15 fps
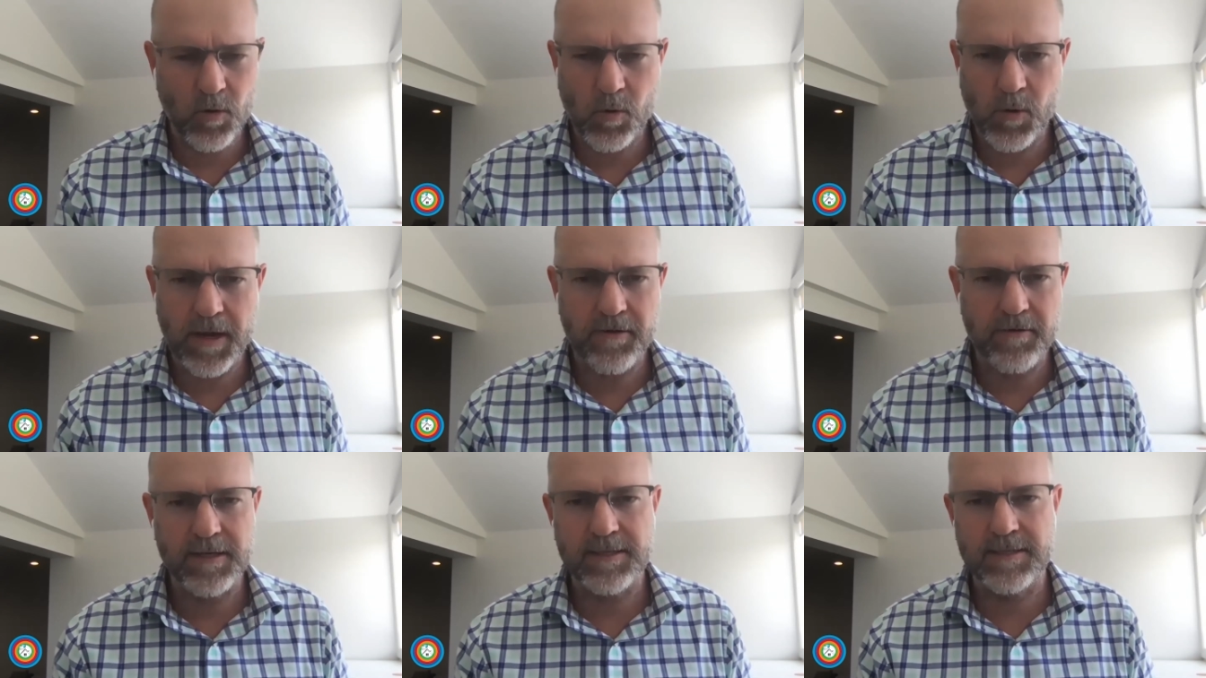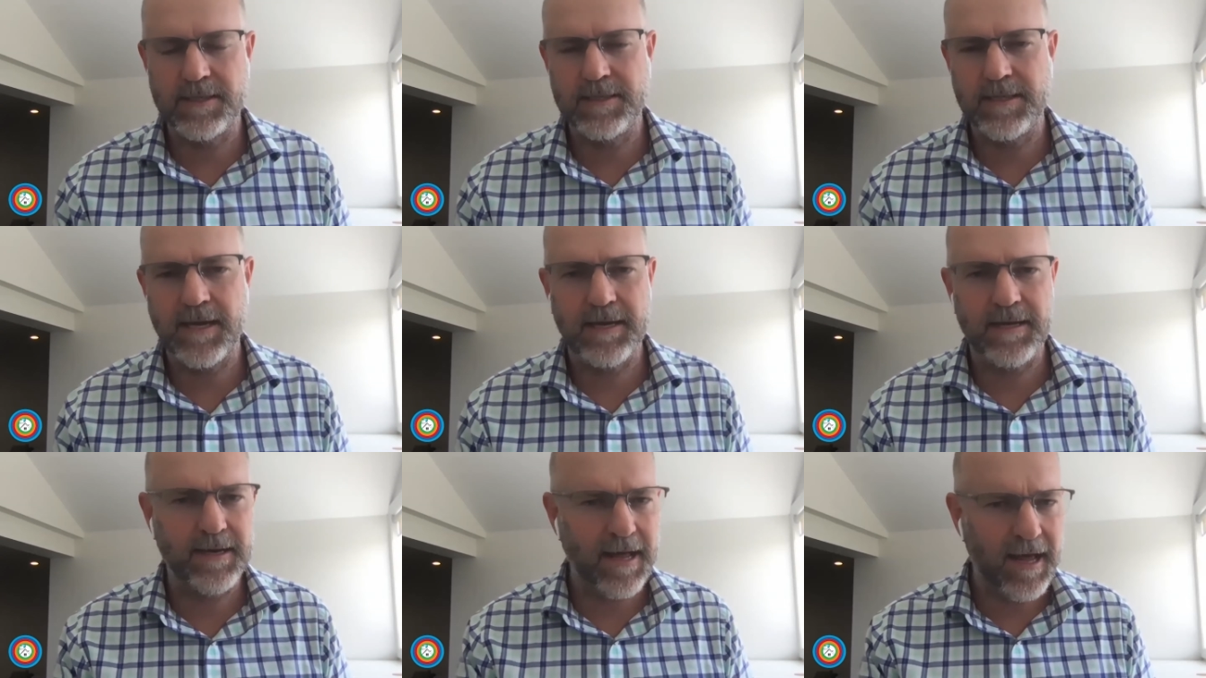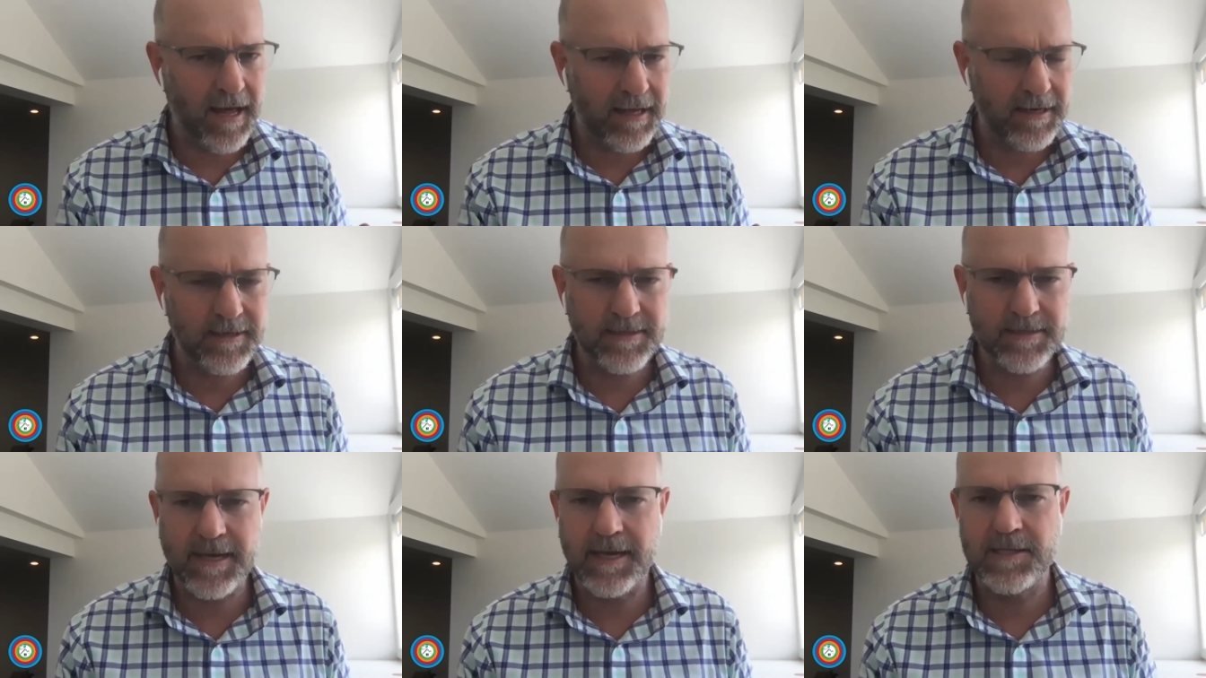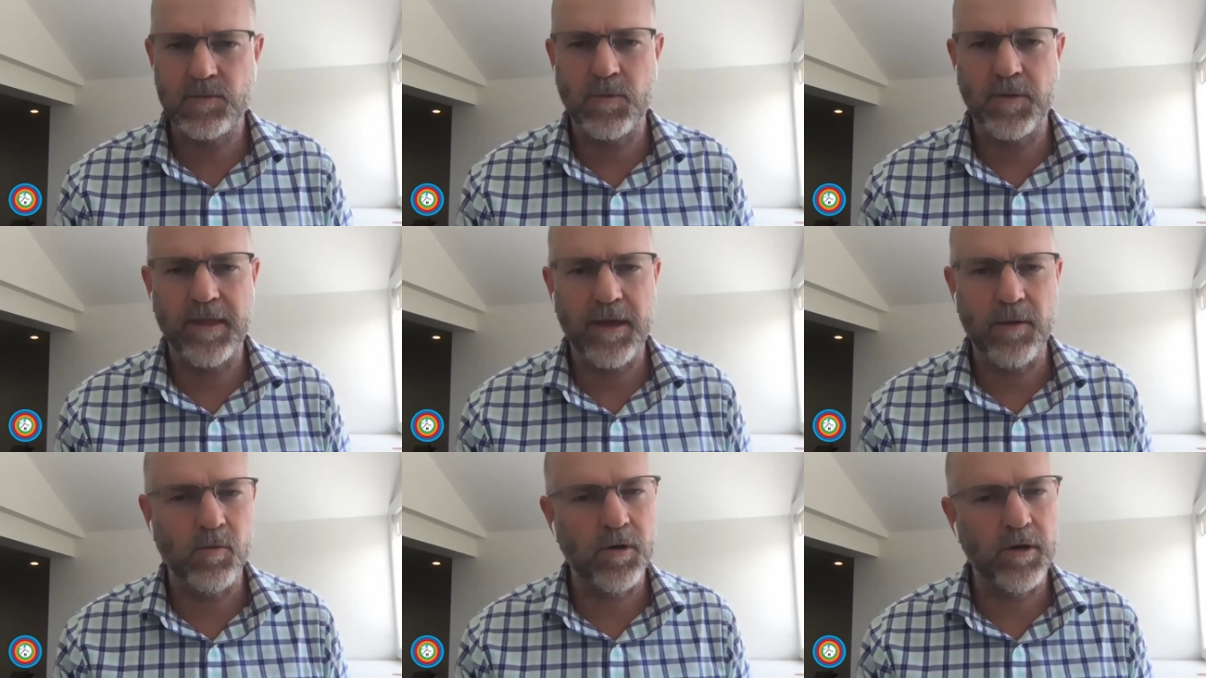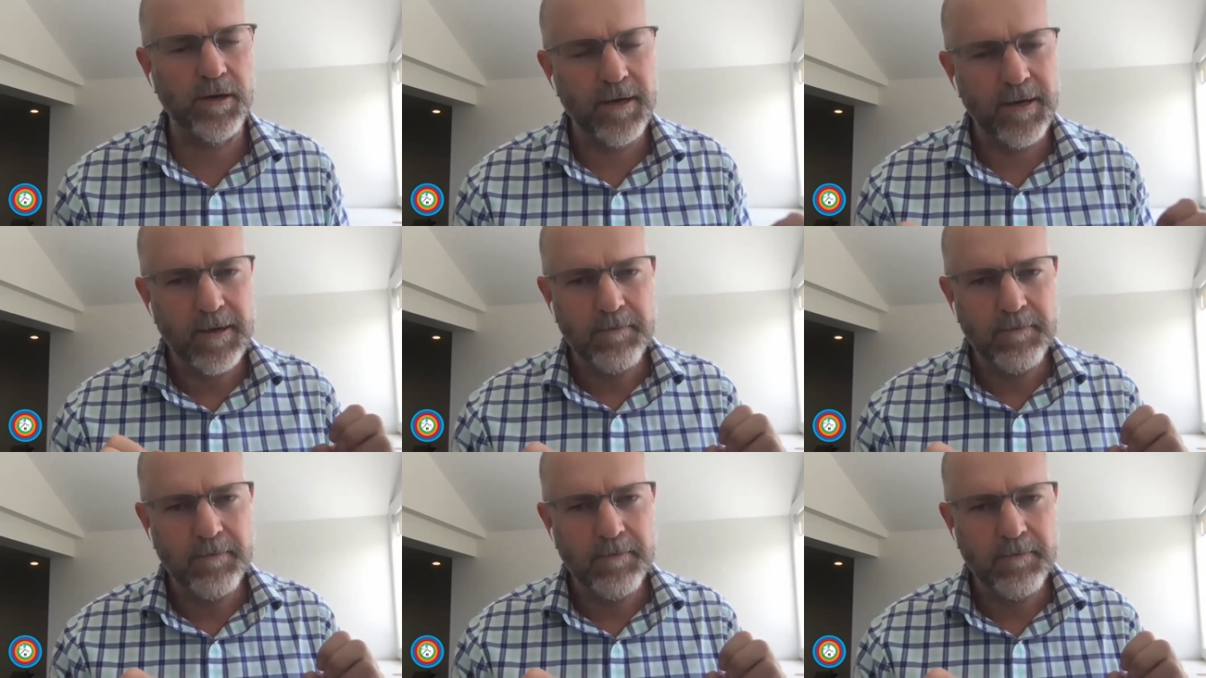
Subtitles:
queries the tenant, understands what they want,